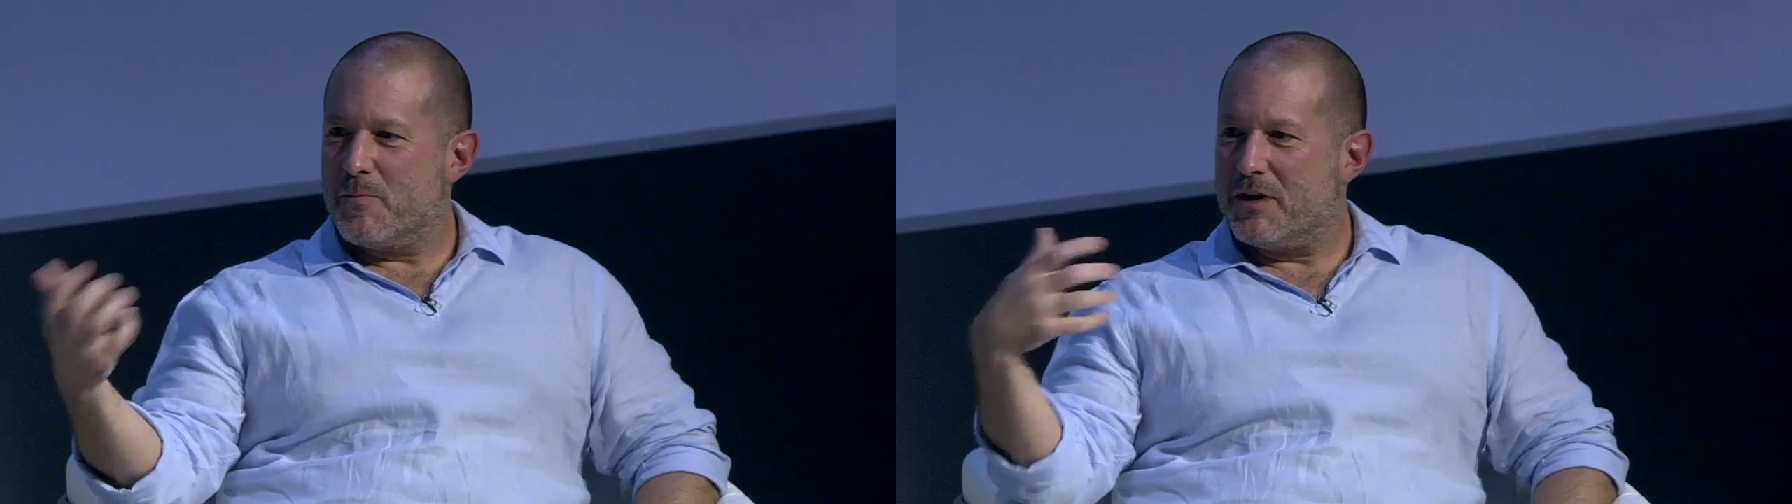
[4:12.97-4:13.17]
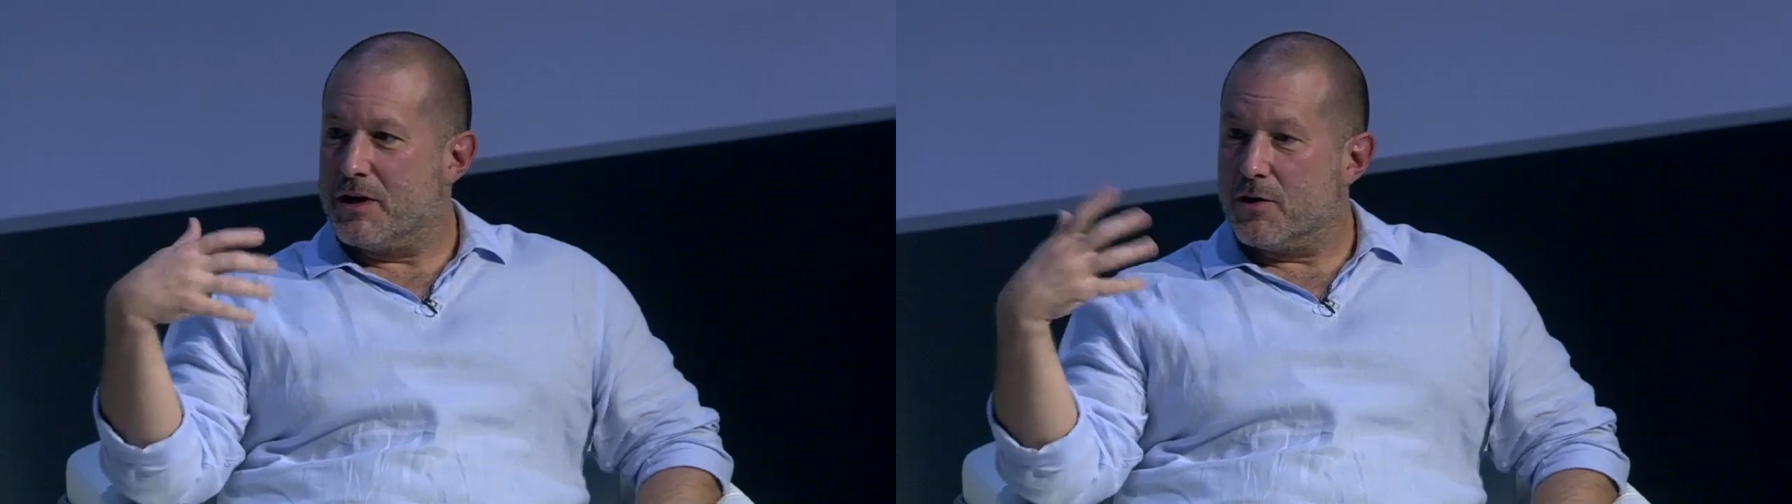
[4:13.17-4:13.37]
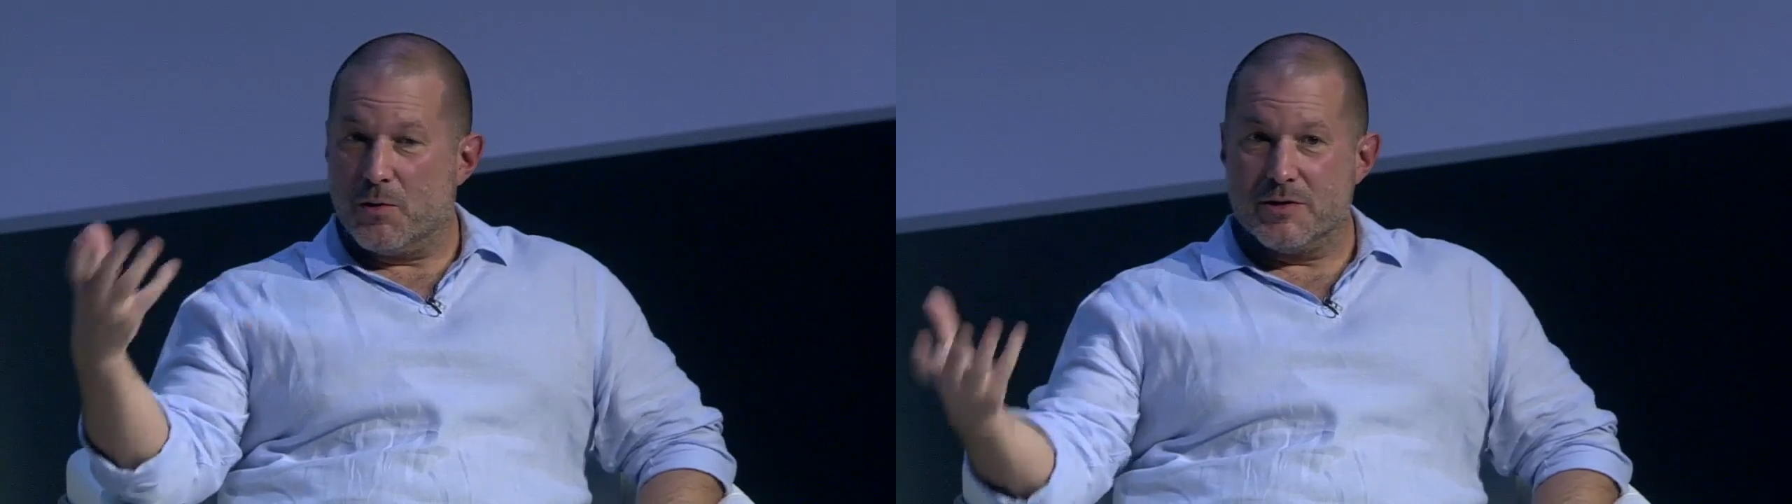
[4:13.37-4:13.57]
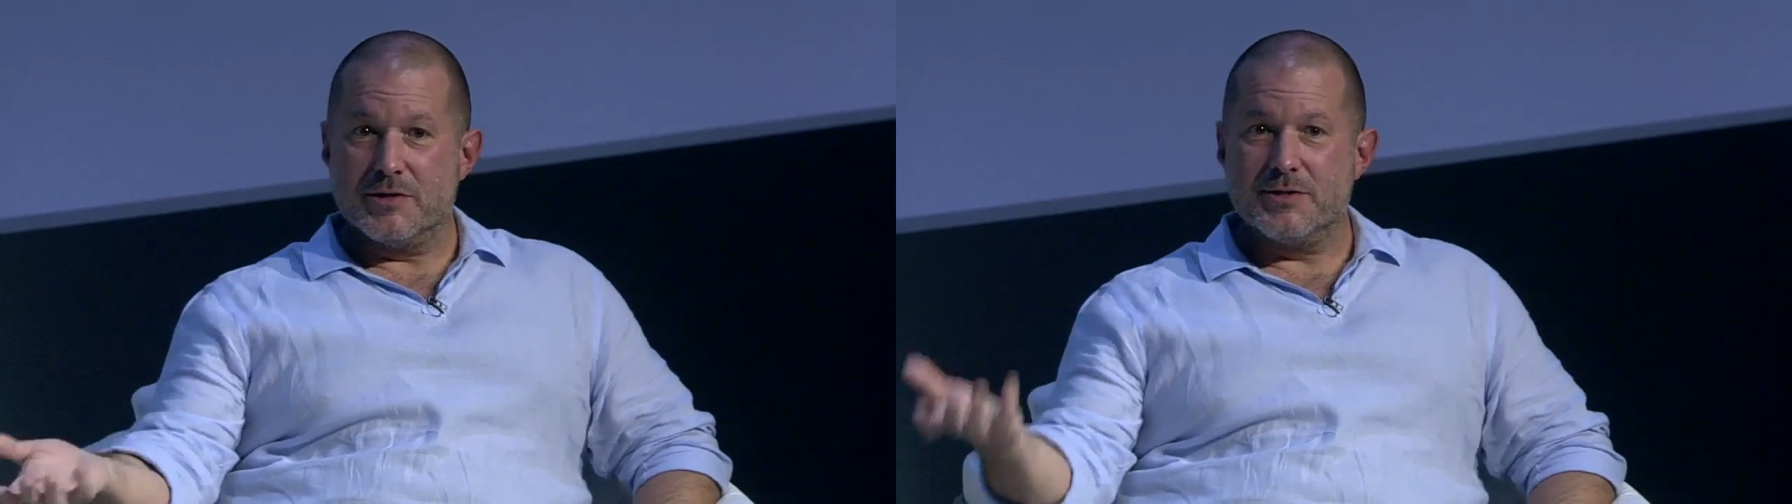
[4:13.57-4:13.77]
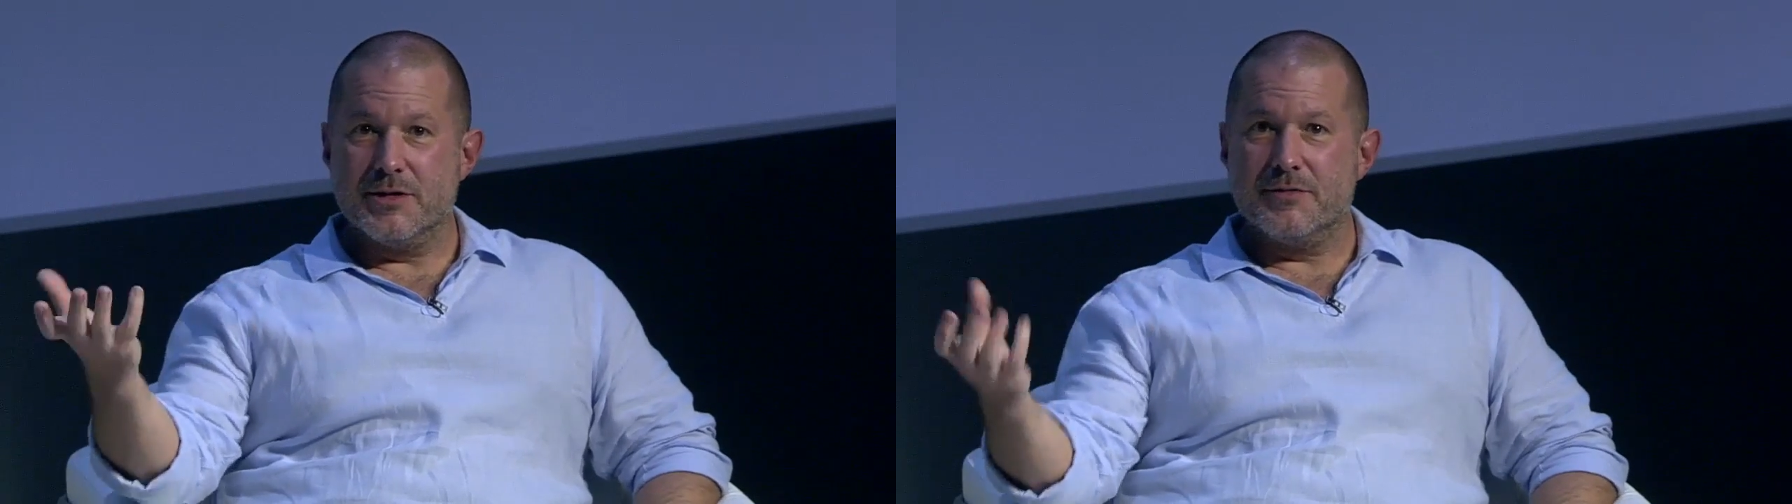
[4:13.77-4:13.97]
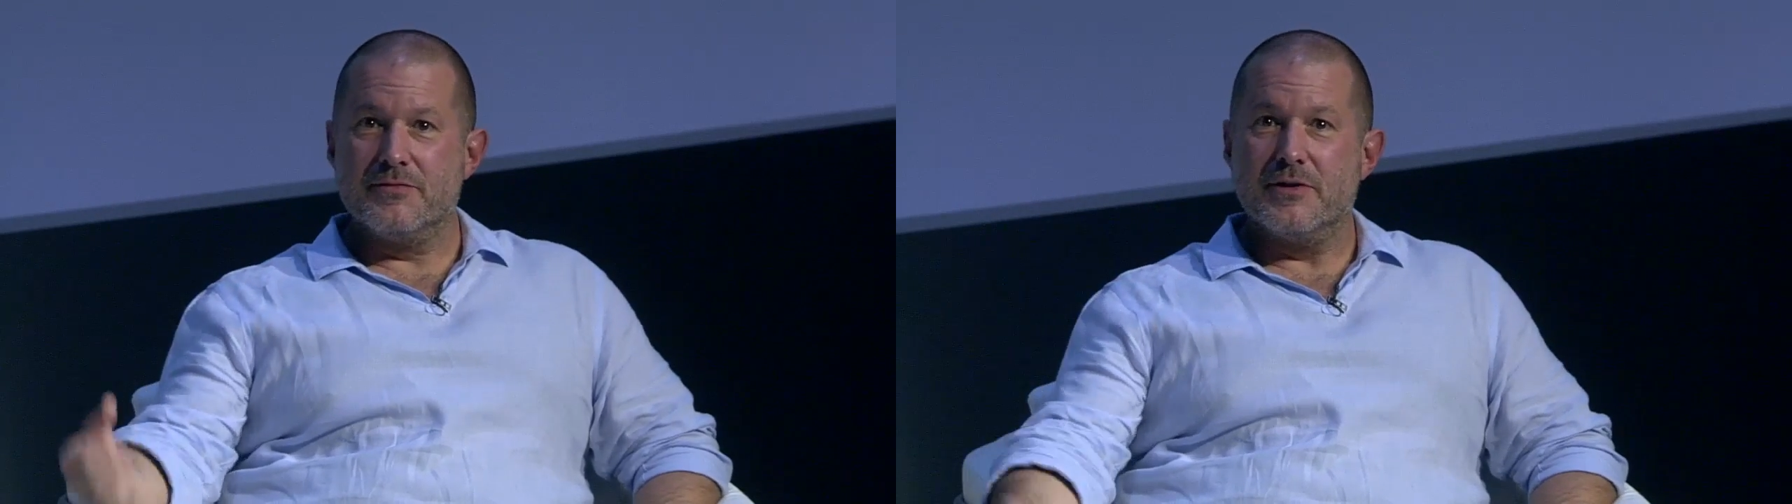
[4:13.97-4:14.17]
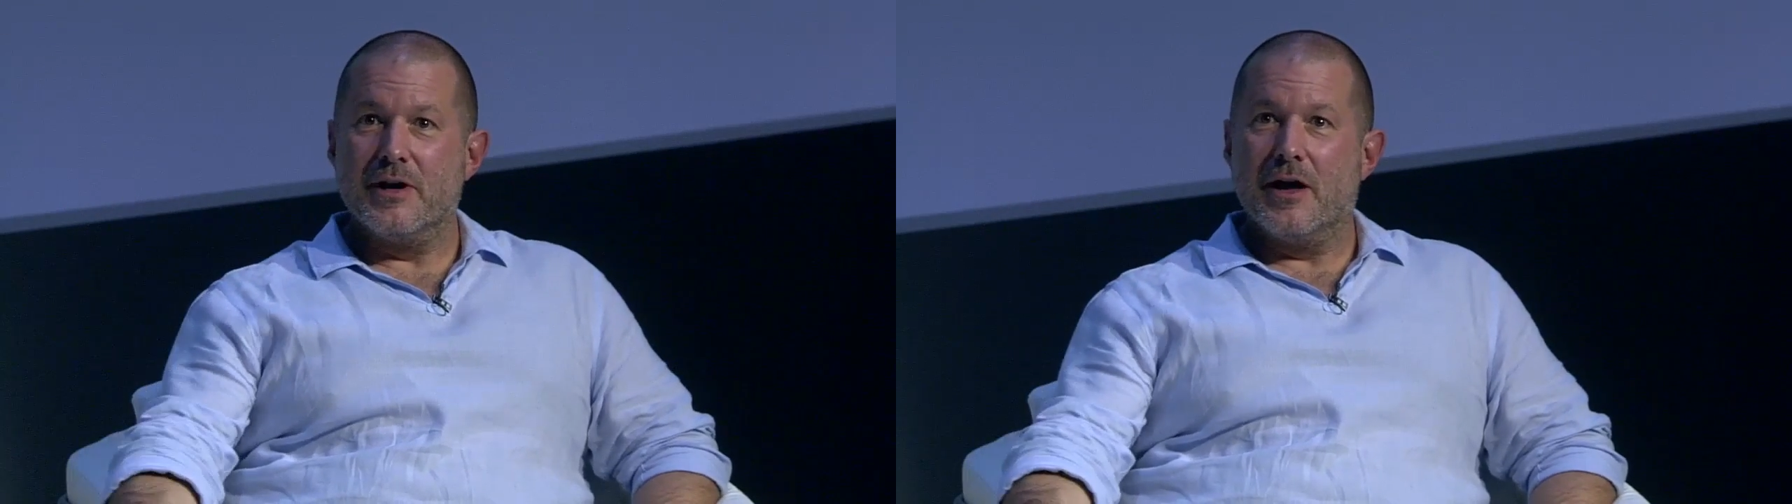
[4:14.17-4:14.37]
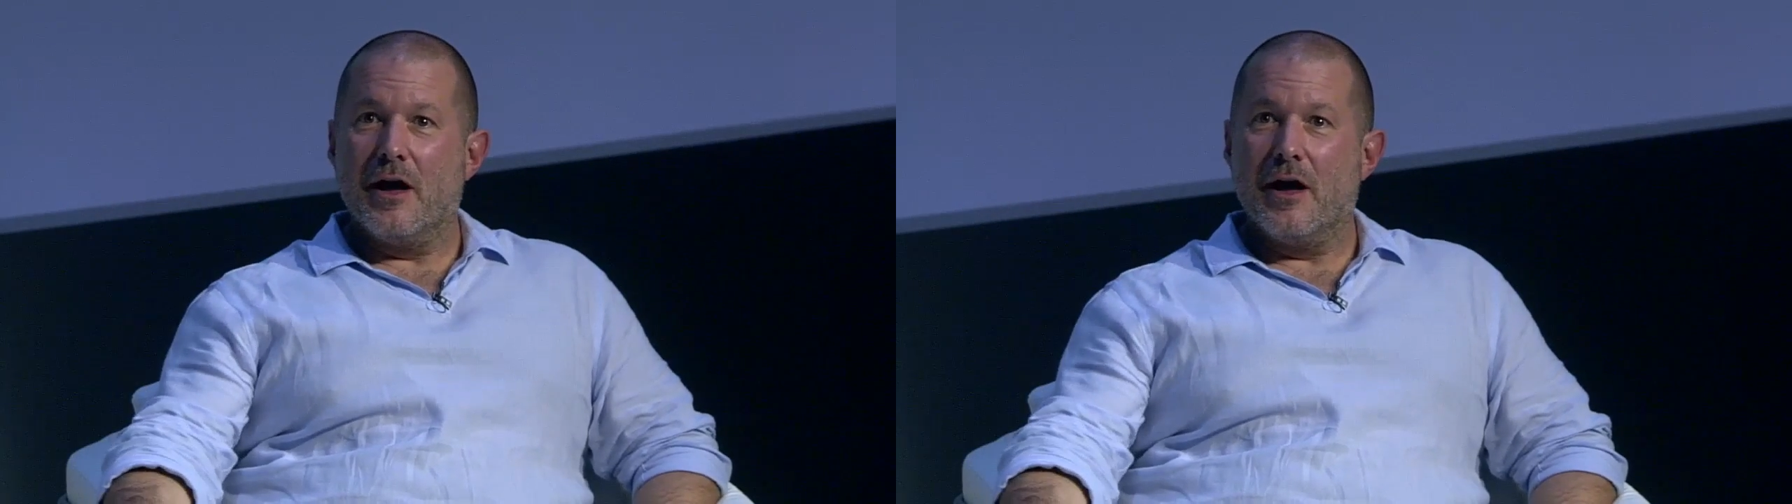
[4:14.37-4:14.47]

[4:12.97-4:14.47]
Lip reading: and inquisitive,